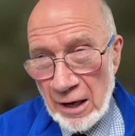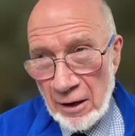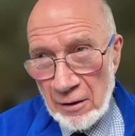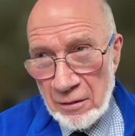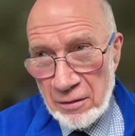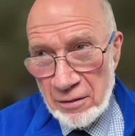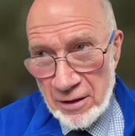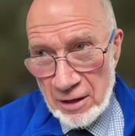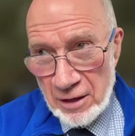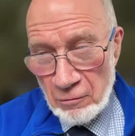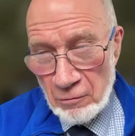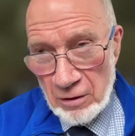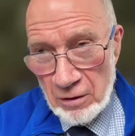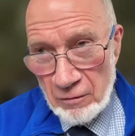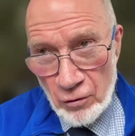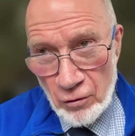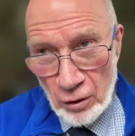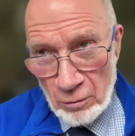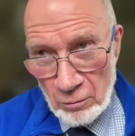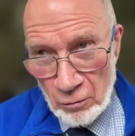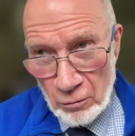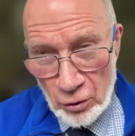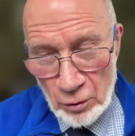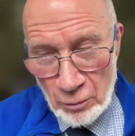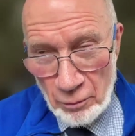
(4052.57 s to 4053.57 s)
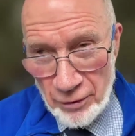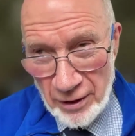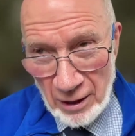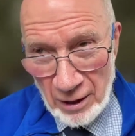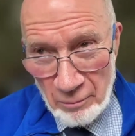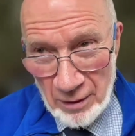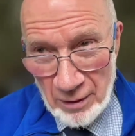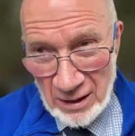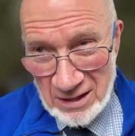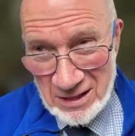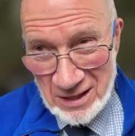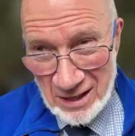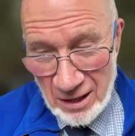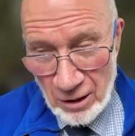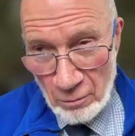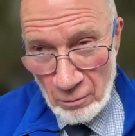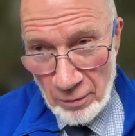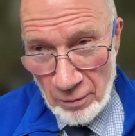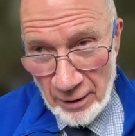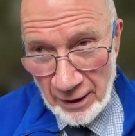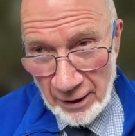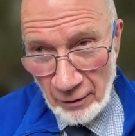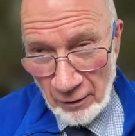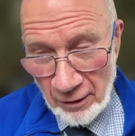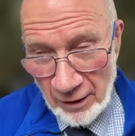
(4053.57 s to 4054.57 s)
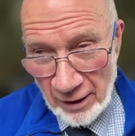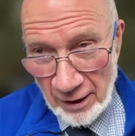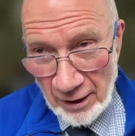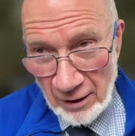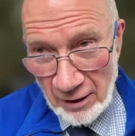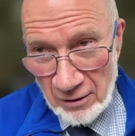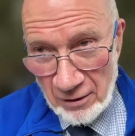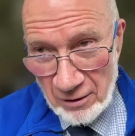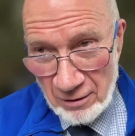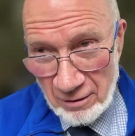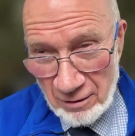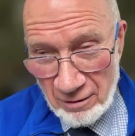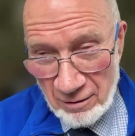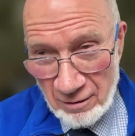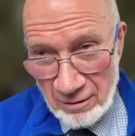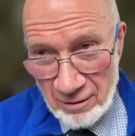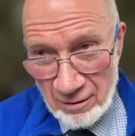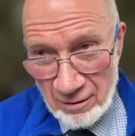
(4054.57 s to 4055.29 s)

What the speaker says: I think we've got more pragmatic about that